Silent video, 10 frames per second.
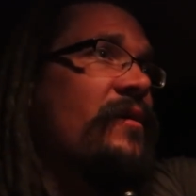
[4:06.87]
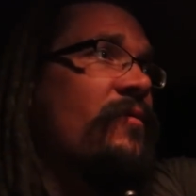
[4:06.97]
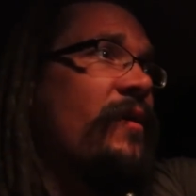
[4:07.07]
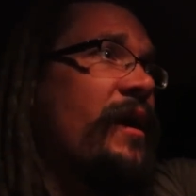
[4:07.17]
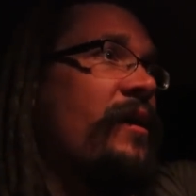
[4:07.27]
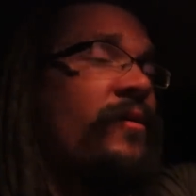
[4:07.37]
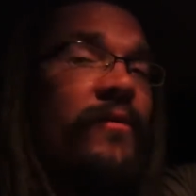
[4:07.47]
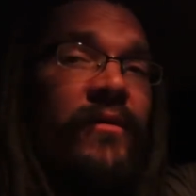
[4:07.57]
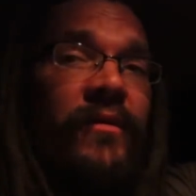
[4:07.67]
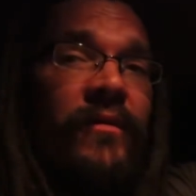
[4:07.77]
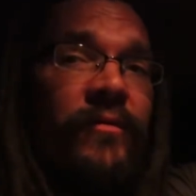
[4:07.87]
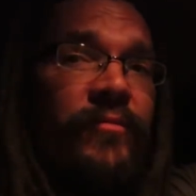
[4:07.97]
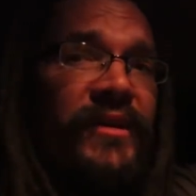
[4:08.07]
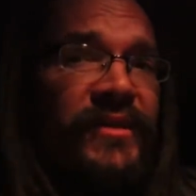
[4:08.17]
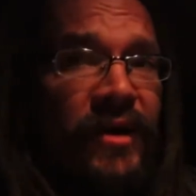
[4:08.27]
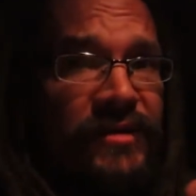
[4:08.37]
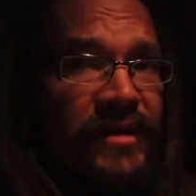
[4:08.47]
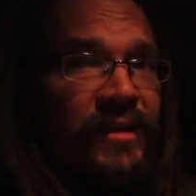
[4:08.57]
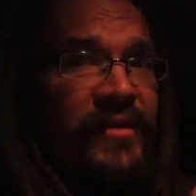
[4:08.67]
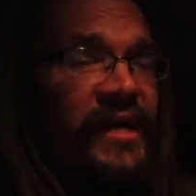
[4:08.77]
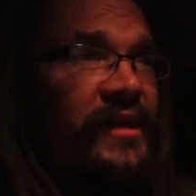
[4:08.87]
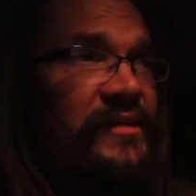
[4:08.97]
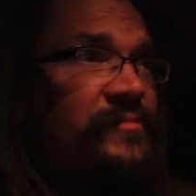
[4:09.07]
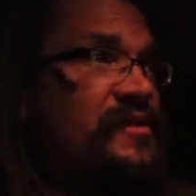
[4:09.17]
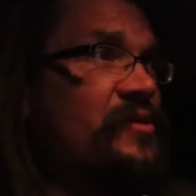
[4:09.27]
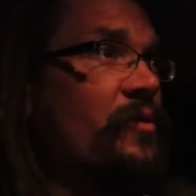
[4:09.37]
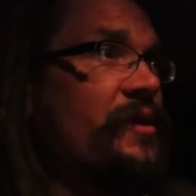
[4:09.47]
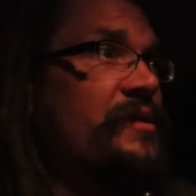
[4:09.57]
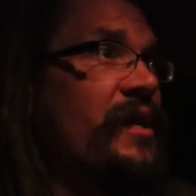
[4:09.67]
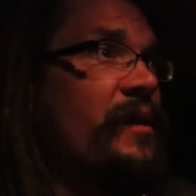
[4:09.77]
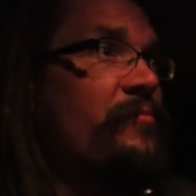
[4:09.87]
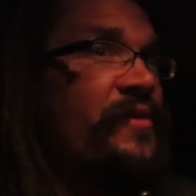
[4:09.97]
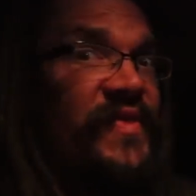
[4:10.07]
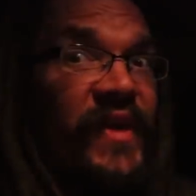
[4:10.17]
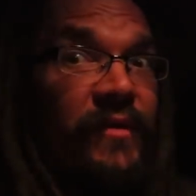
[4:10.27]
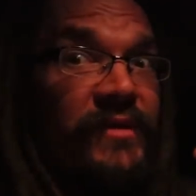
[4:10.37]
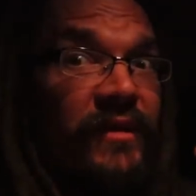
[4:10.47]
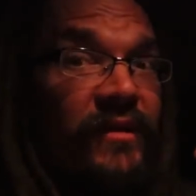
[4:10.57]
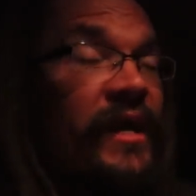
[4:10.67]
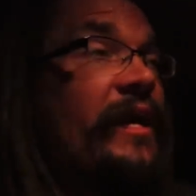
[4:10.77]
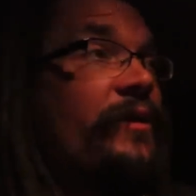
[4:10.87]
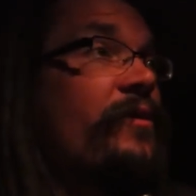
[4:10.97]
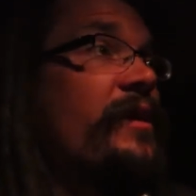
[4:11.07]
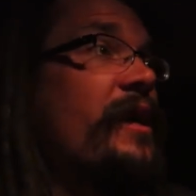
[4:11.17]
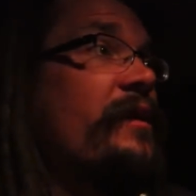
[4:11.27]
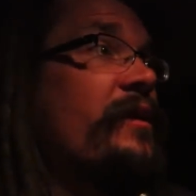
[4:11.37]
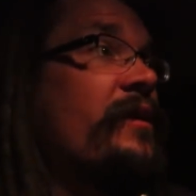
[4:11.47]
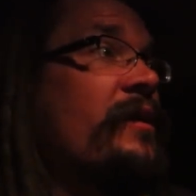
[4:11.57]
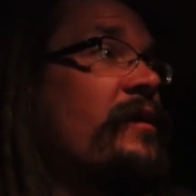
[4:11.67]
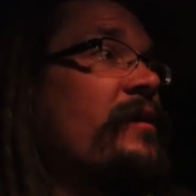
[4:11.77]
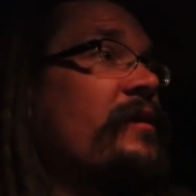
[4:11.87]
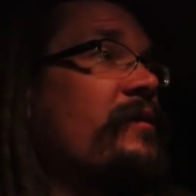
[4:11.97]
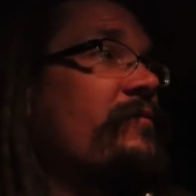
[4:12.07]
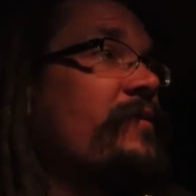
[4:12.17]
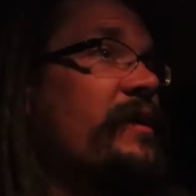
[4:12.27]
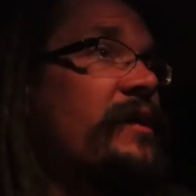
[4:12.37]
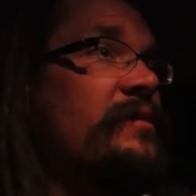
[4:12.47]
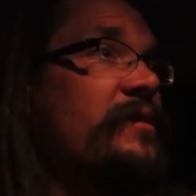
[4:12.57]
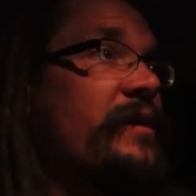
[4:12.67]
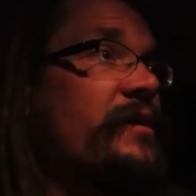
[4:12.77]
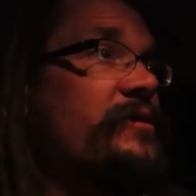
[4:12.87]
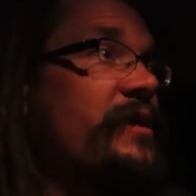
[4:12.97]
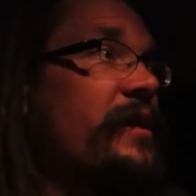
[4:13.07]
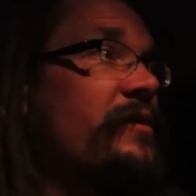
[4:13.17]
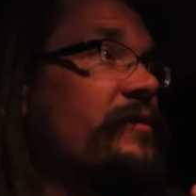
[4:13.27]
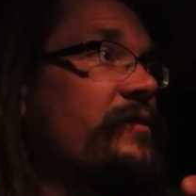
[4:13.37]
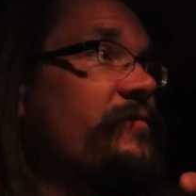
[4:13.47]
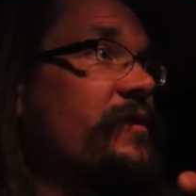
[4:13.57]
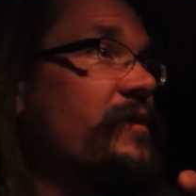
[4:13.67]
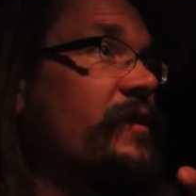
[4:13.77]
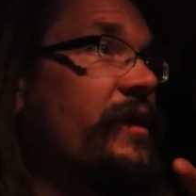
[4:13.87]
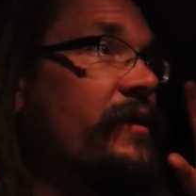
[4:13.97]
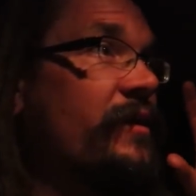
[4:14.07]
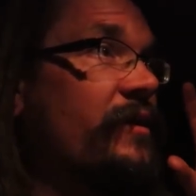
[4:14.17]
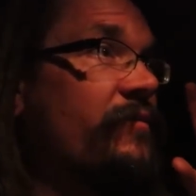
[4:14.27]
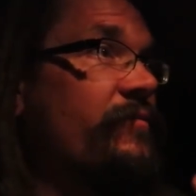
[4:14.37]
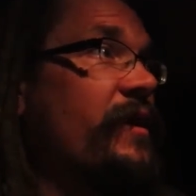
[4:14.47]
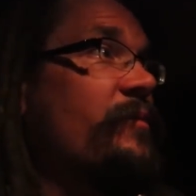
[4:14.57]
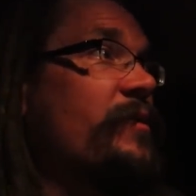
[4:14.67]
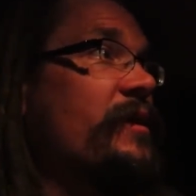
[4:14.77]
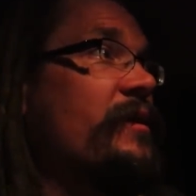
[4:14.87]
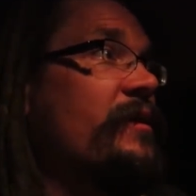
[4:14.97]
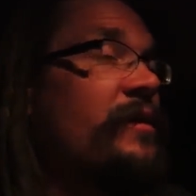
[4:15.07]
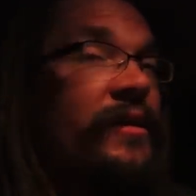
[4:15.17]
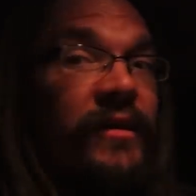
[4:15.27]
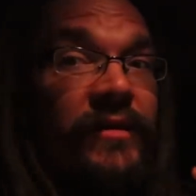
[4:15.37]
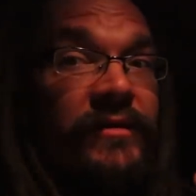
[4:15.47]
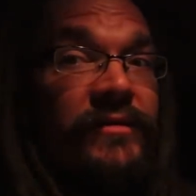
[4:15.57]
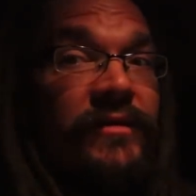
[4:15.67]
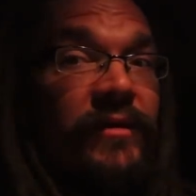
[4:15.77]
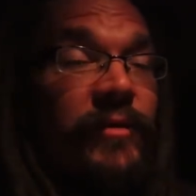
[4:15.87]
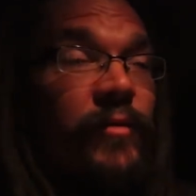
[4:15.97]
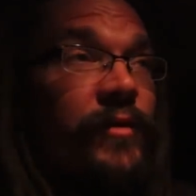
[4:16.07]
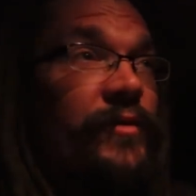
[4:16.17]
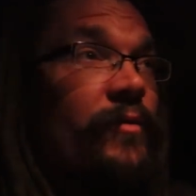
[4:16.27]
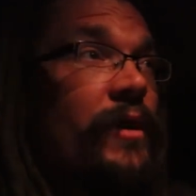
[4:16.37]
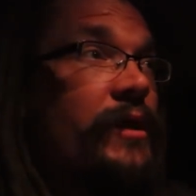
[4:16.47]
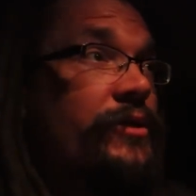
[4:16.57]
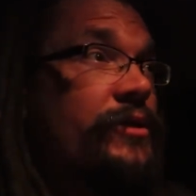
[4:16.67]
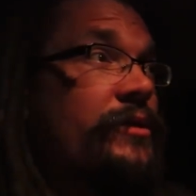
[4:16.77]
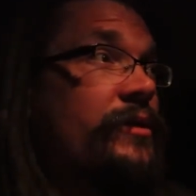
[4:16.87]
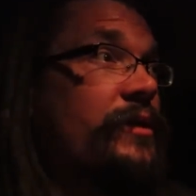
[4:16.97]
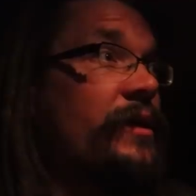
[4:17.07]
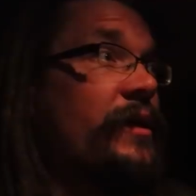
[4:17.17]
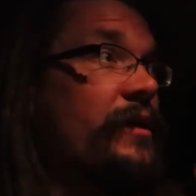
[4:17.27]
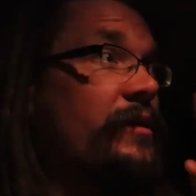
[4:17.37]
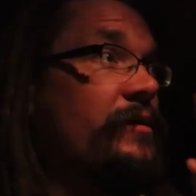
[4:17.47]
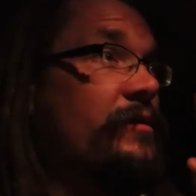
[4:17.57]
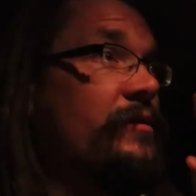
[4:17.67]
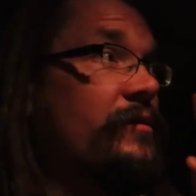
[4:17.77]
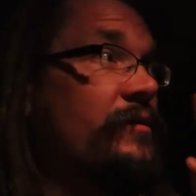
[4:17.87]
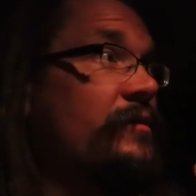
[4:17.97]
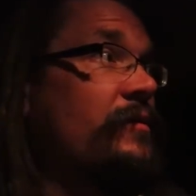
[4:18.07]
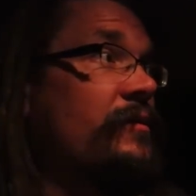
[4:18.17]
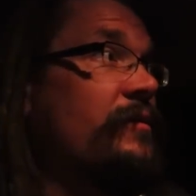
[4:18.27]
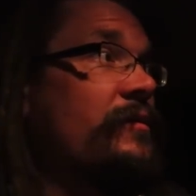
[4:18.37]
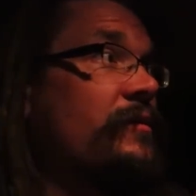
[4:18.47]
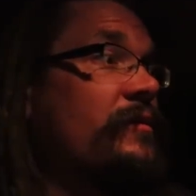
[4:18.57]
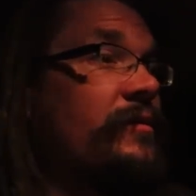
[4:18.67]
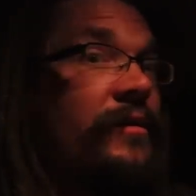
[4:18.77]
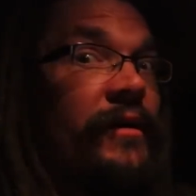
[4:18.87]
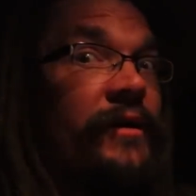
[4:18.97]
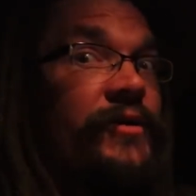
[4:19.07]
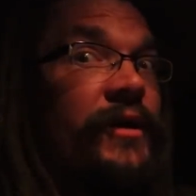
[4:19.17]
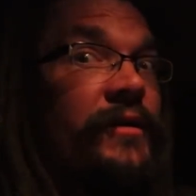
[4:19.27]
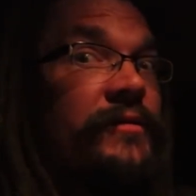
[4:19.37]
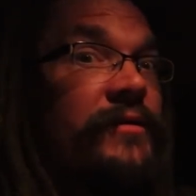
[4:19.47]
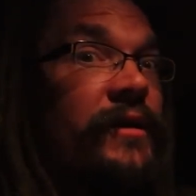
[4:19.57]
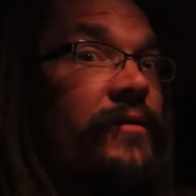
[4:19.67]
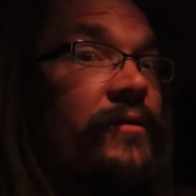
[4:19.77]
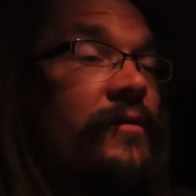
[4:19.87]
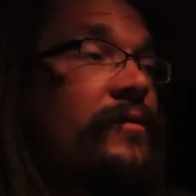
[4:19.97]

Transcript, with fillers: Wow. But it's also going to be kind of some story time, but there is a lot going on here. If you guys like our channel, if you like our family, this is going to be worth the watch. And yeah, check this out.